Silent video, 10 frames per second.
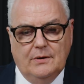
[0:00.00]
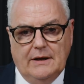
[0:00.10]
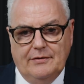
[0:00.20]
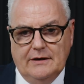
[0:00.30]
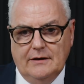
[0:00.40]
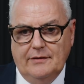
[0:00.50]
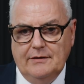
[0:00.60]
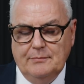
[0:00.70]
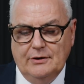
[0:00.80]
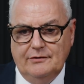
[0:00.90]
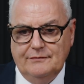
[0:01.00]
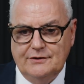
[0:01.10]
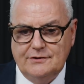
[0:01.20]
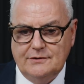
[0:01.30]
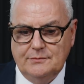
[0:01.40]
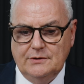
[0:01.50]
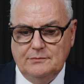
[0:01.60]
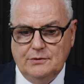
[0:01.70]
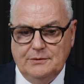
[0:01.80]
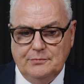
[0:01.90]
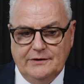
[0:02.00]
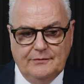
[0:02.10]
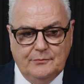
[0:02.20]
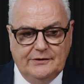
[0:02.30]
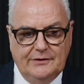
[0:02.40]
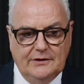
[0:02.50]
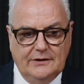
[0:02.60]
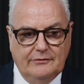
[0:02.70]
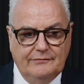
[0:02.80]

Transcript: I think both of us we're in the office.